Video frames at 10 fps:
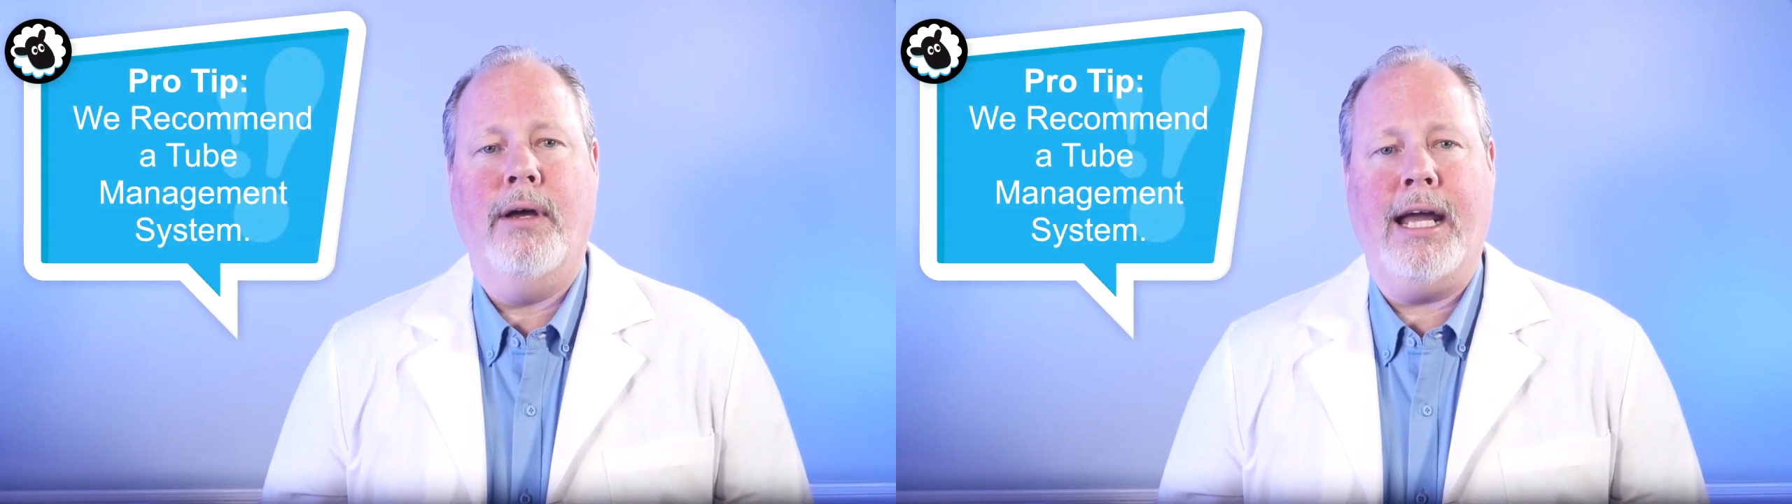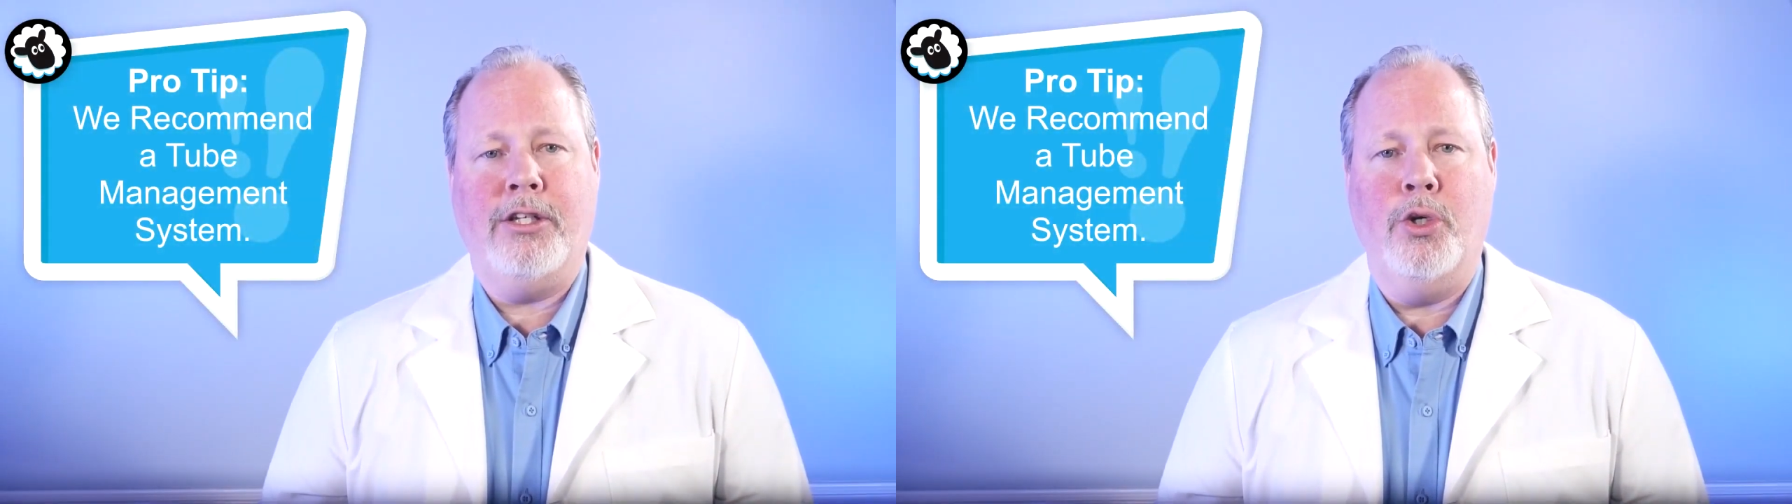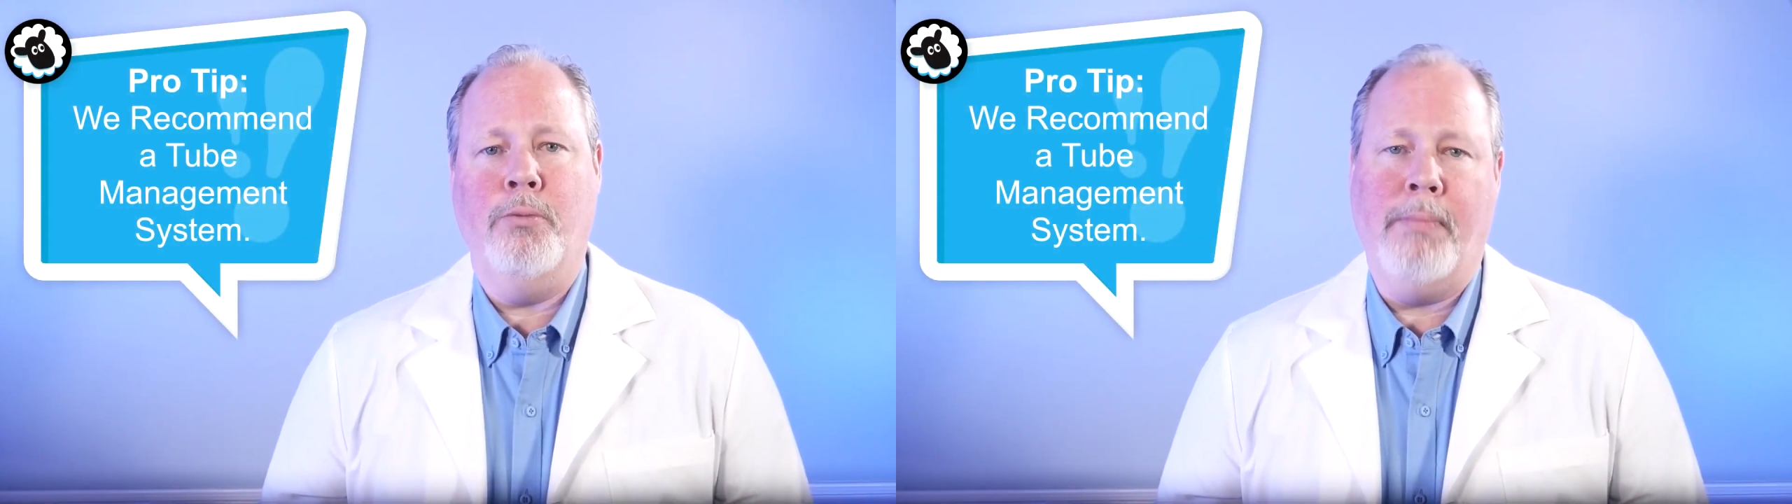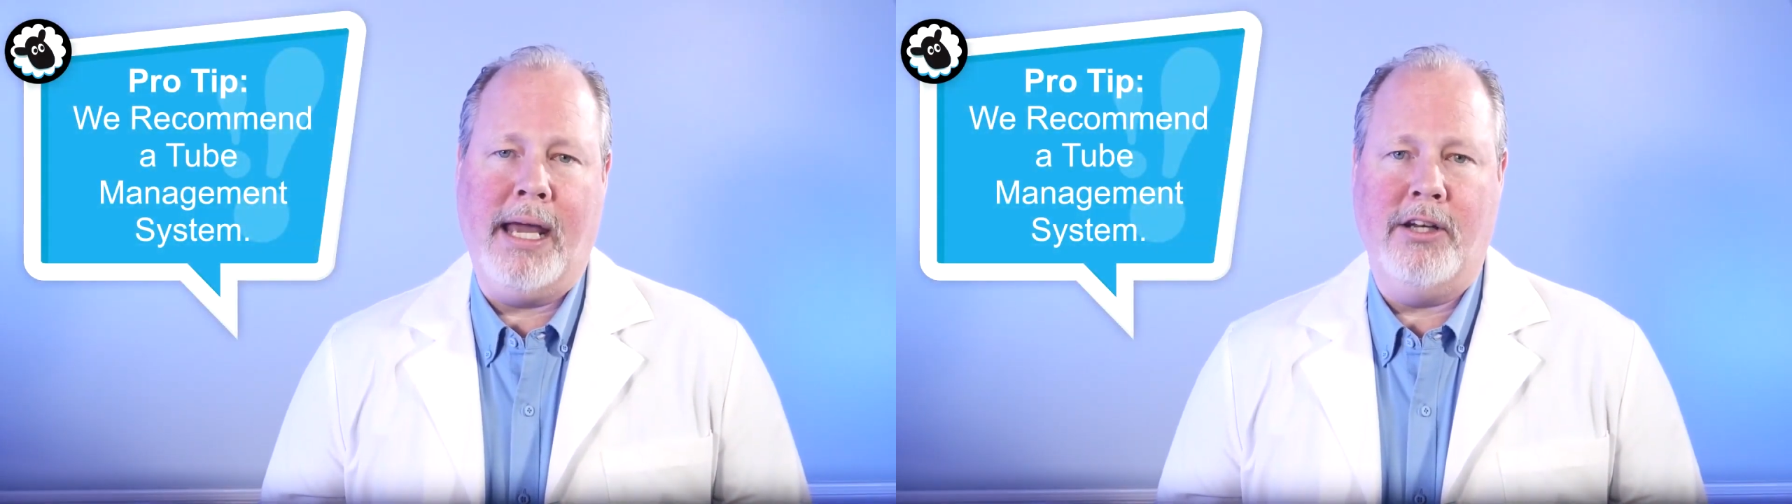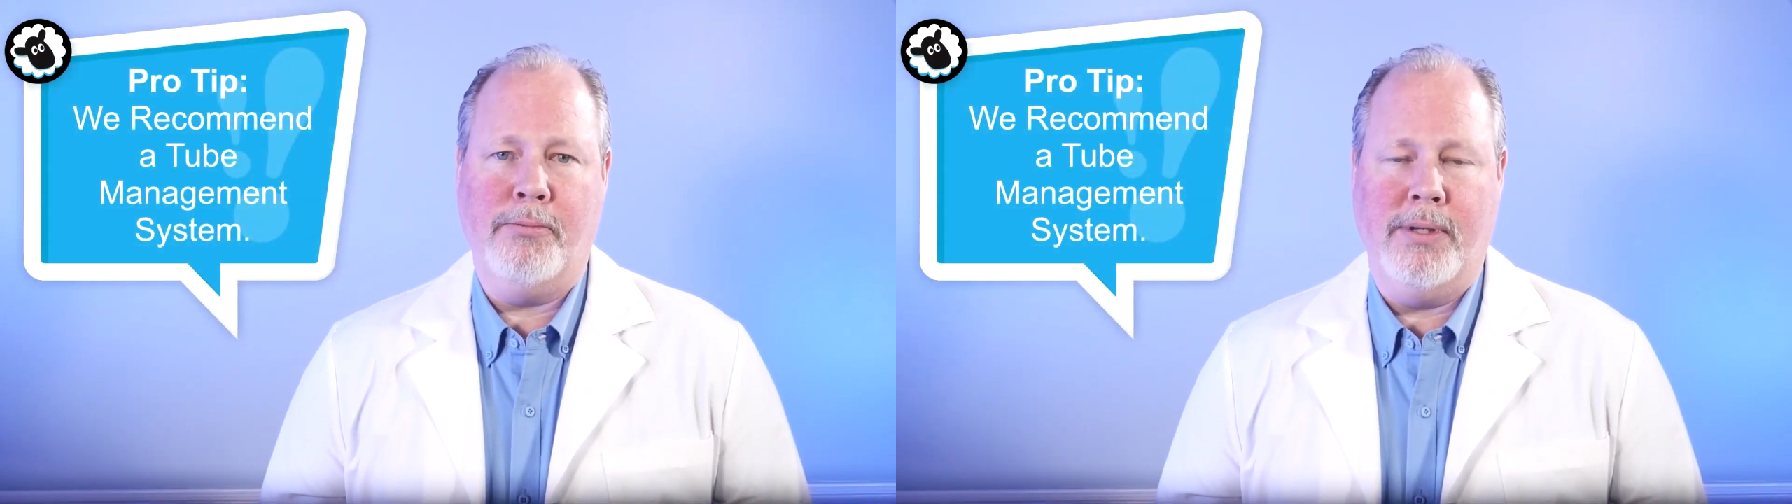a tube
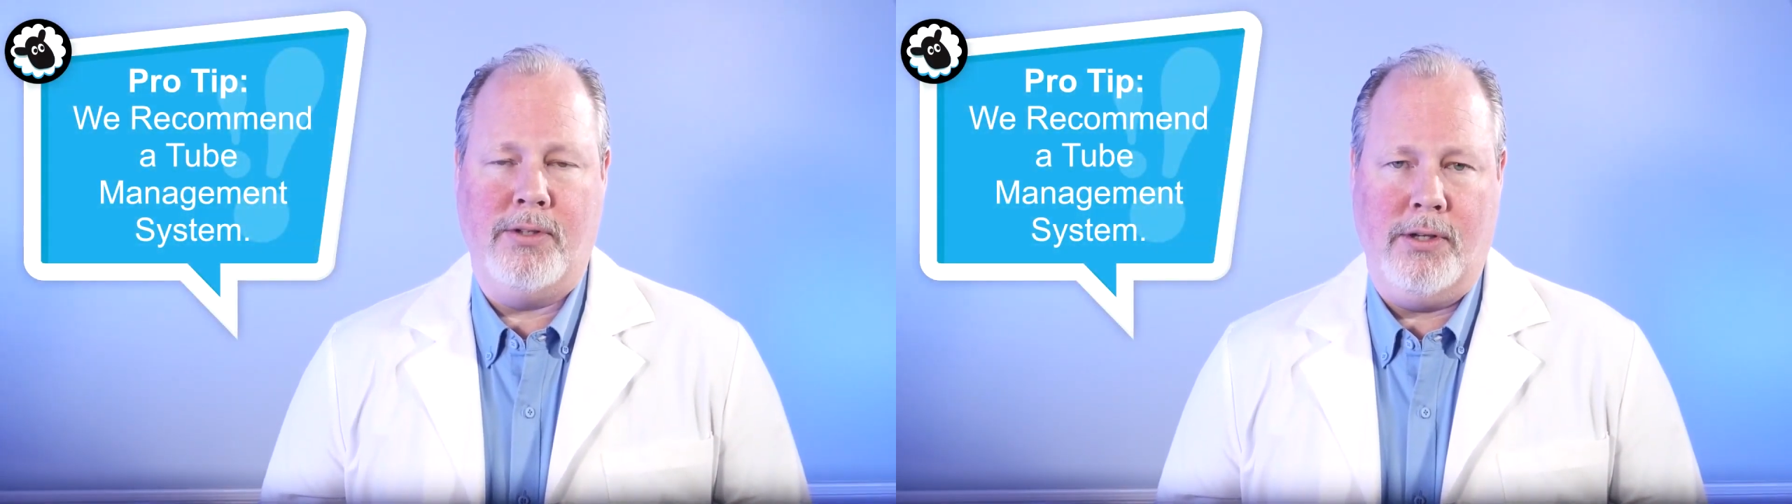management